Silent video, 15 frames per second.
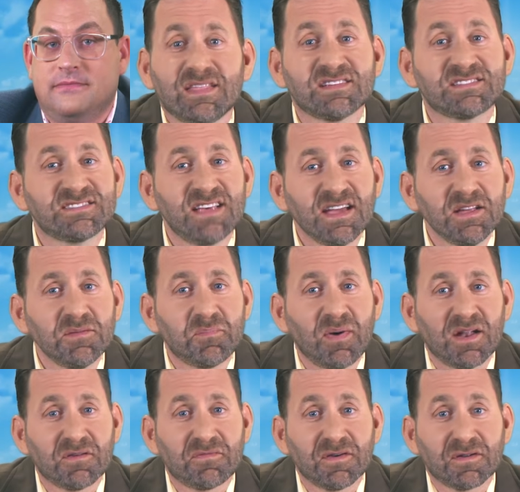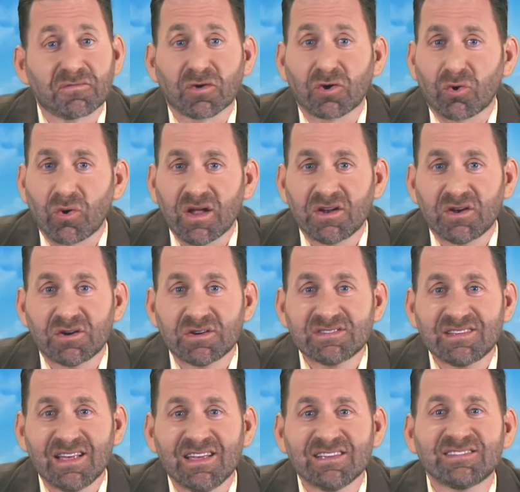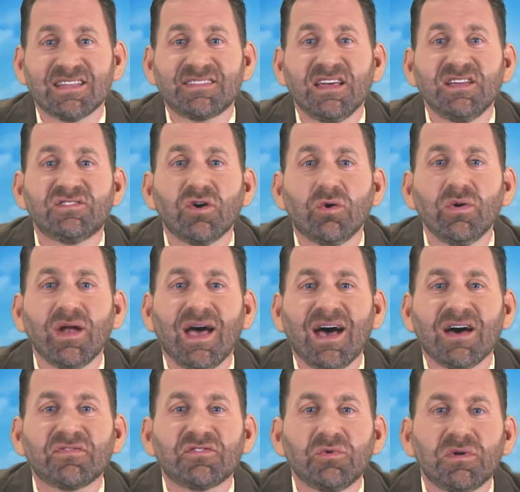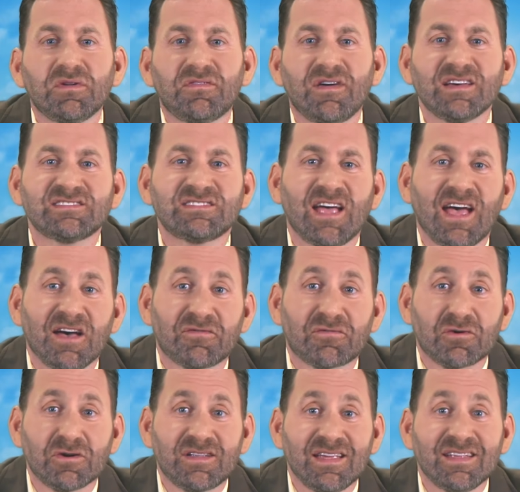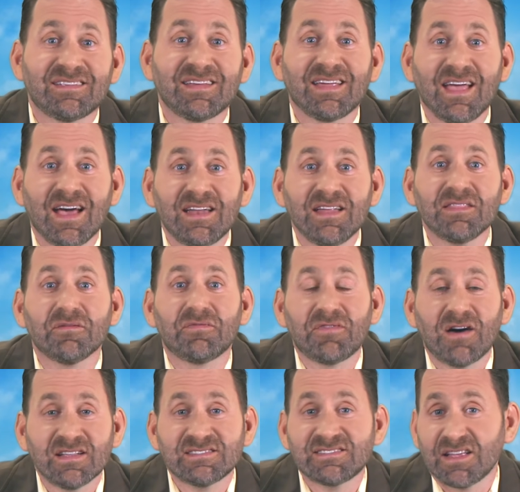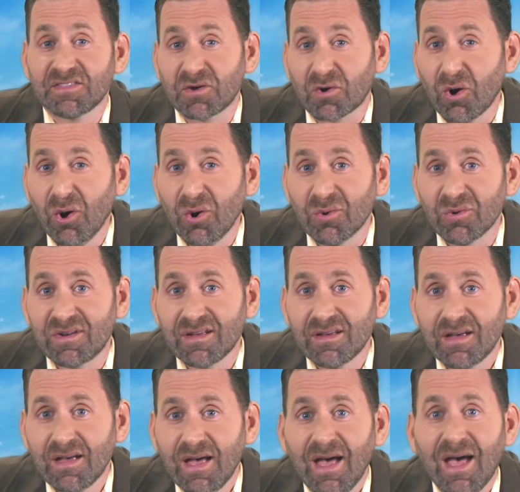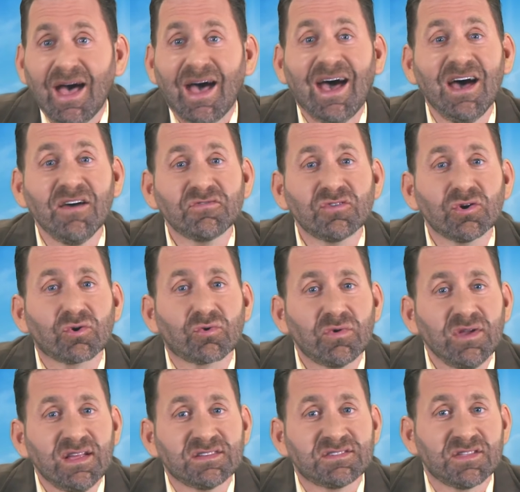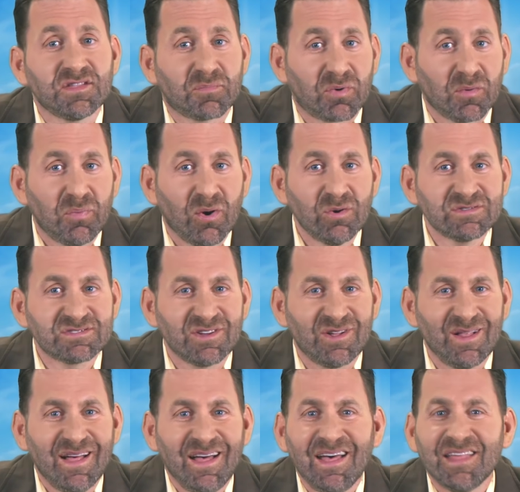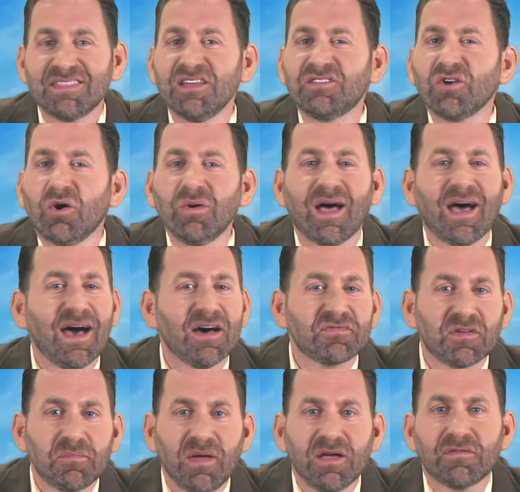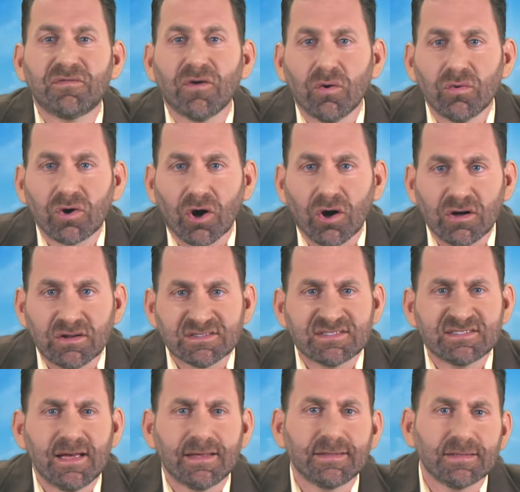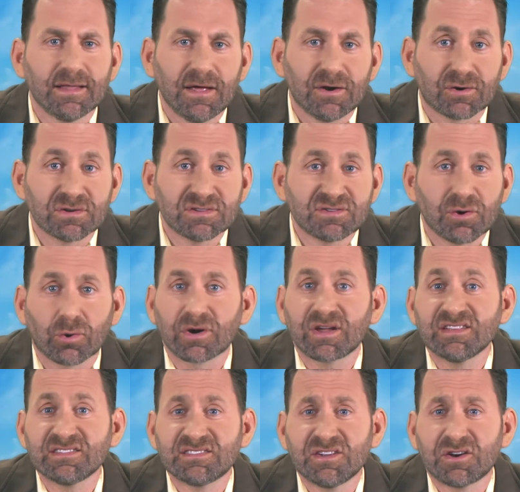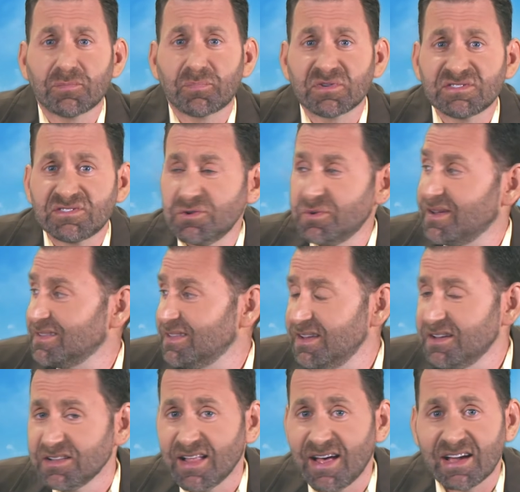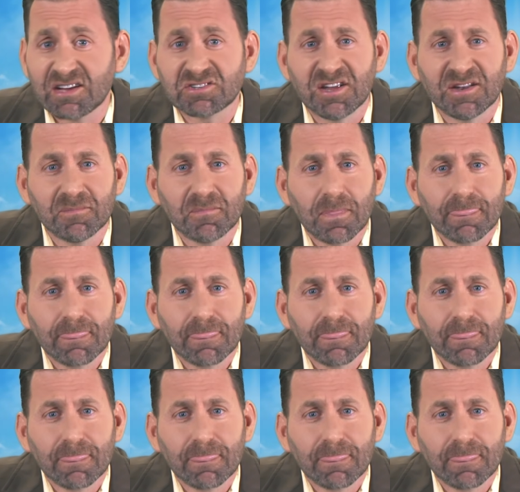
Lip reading: The second benefit for creditors is that they don't have to invest effort into getting the funds that they're owed. After agreeing to the proposal, they don't have to make phone calls, send letters, or consider pursuing legal action.